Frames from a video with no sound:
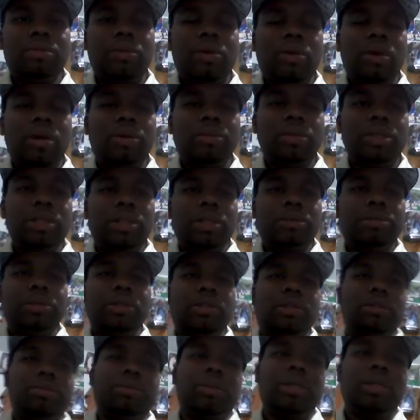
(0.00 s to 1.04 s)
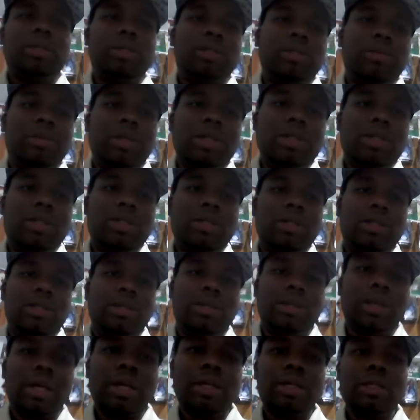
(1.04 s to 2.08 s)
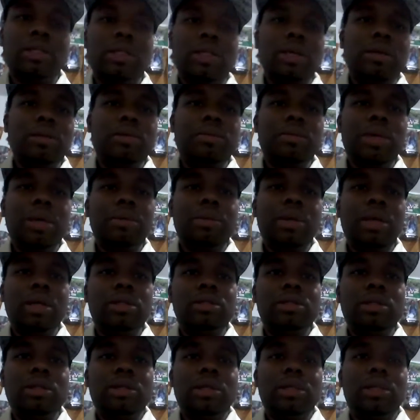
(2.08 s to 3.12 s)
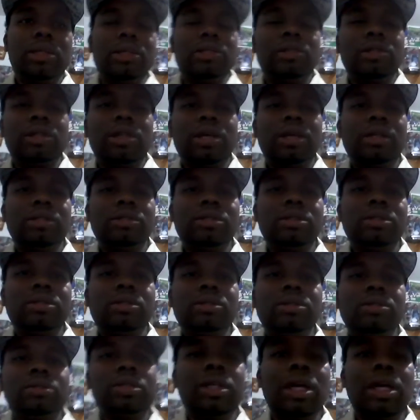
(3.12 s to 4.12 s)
Boy, I wish they put some punctuation in here. I guess that maybe they start getting lazy too.